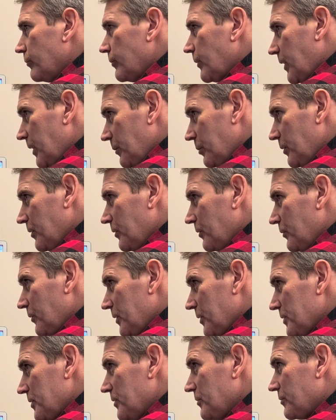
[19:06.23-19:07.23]
Keep it going,
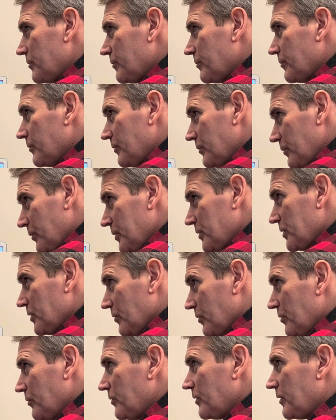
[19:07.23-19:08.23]
Lorenzo,
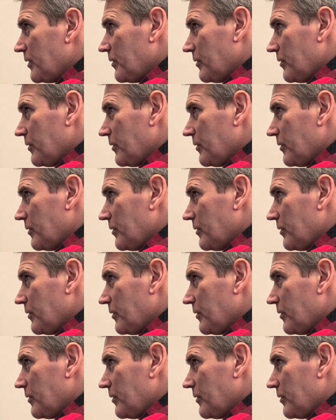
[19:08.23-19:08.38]
over here.